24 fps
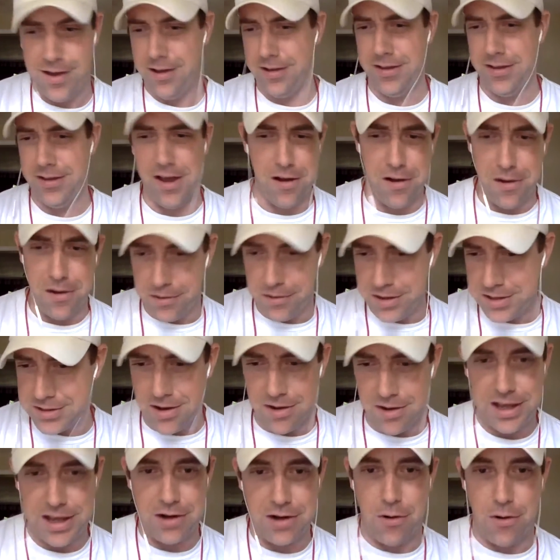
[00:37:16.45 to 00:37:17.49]
No, let's
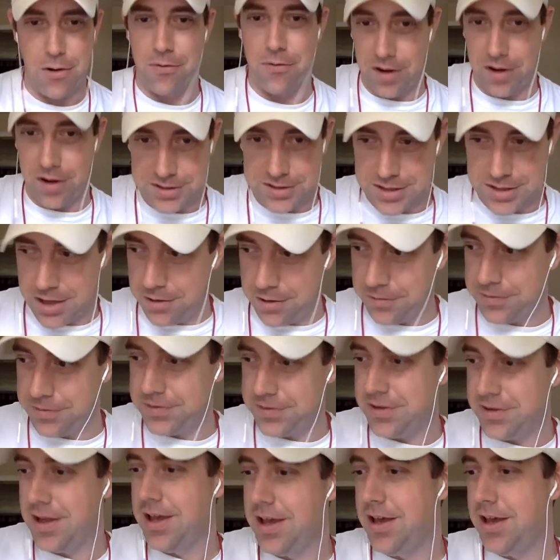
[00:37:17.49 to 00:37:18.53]
all get over ourselves,